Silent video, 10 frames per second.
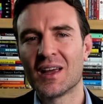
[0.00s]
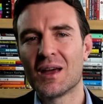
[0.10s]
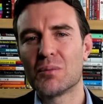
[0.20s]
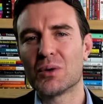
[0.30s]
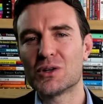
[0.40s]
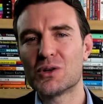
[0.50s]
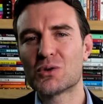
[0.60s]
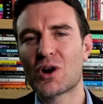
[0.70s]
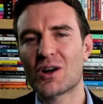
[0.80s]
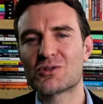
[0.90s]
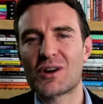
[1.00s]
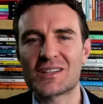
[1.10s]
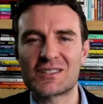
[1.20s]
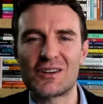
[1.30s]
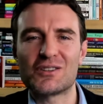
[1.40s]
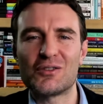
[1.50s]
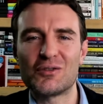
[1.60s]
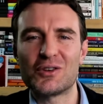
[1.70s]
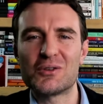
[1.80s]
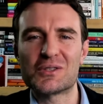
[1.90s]
But you contrast their two
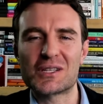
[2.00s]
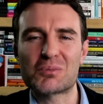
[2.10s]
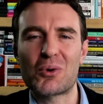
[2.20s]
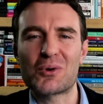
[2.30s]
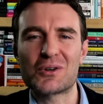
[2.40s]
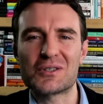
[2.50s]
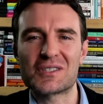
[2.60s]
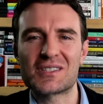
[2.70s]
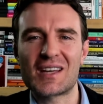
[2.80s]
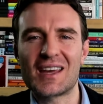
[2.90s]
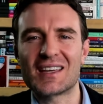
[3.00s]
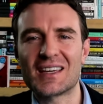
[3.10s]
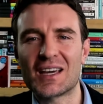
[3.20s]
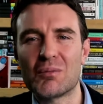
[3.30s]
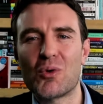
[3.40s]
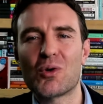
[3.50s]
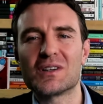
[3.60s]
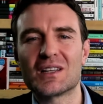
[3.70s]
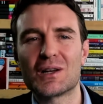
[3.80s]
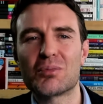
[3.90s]
views, as Porter's taking a more
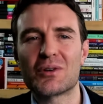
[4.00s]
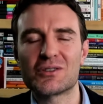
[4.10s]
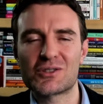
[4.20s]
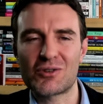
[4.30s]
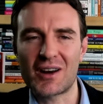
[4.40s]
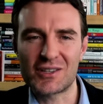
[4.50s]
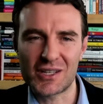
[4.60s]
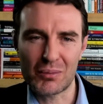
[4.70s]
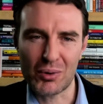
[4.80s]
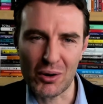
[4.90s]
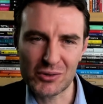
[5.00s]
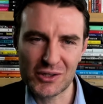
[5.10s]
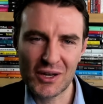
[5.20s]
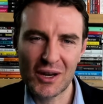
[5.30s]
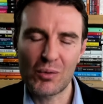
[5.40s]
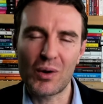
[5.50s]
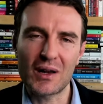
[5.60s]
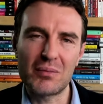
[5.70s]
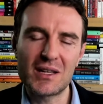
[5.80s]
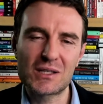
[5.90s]
deliberate strategy approach,
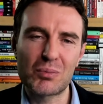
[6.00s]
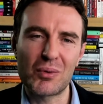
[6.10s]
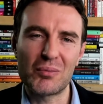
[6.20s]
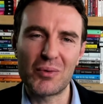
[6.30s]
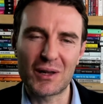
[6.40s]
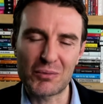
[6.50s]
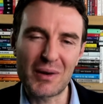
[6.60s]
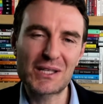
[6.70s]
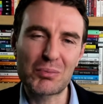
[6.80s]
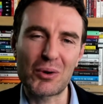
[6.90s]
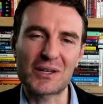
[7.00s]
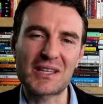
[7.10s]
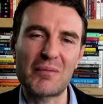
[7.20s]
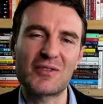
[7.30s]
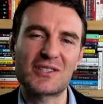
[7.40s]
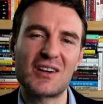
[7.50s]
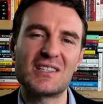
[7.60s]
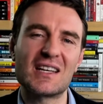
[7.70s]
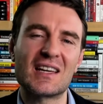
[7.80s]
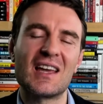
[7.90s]
while Mintzberg's
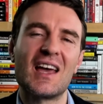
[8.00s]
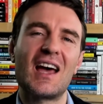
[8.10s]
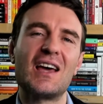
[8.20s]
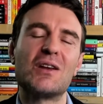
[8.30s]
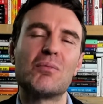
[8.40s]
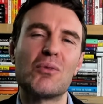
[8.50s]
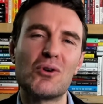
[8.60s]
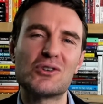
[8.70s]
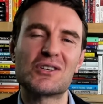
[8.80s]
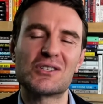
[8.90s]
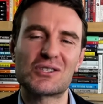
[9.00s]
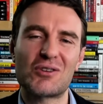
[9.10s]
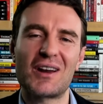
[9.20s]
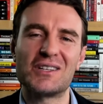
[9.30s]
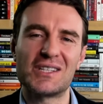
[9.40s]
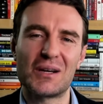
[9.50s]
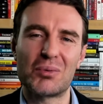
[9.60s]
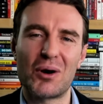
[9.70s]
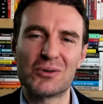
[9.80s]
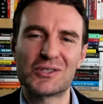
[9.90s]
emphasizing an emergent strategy
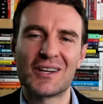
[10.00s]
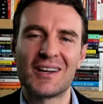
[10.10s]
approach.